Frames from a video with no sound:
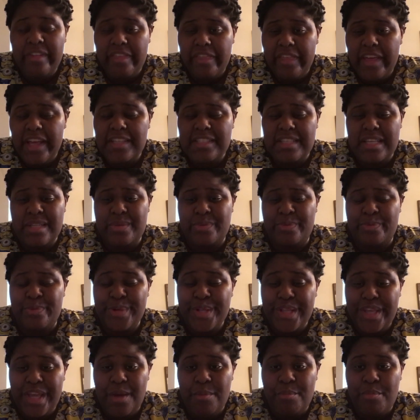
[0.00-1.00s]
things that's
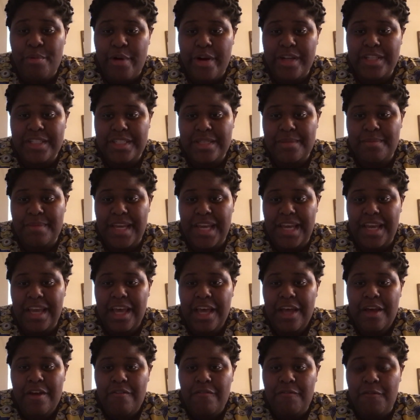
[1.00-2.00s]
really important to me
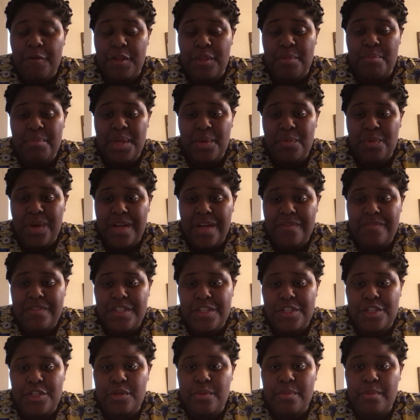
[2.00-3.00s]
for the midwife
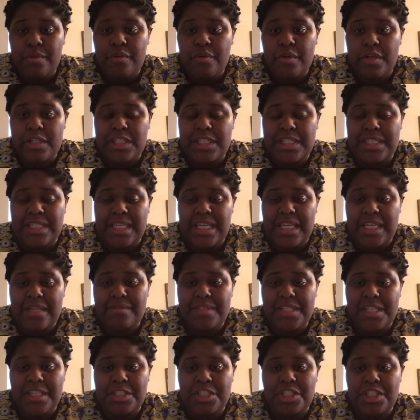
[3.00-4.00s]
to do before she
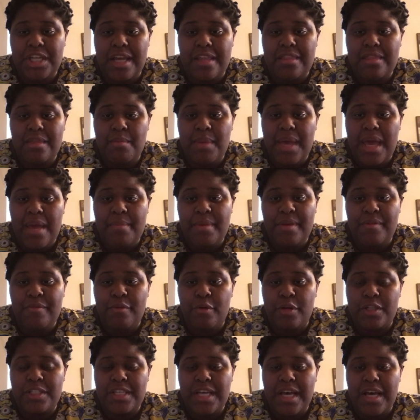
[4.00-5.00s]
leaves is check the baby
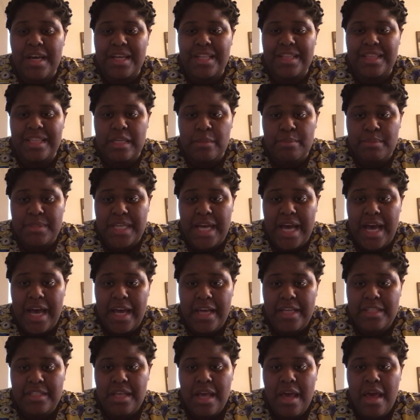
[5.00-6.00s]
for tongue and lip
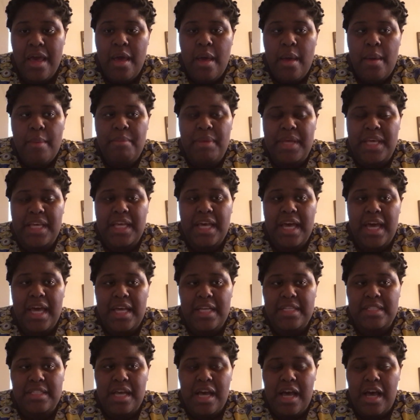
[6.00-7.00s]
ties,
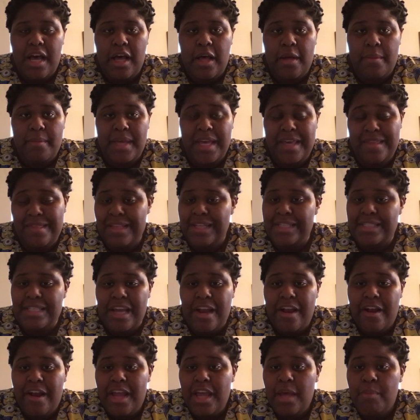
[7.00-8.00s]
because in this
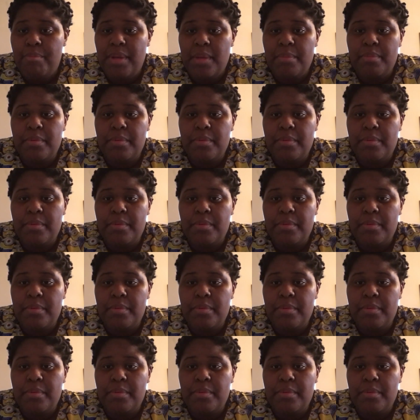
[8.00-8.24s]
area,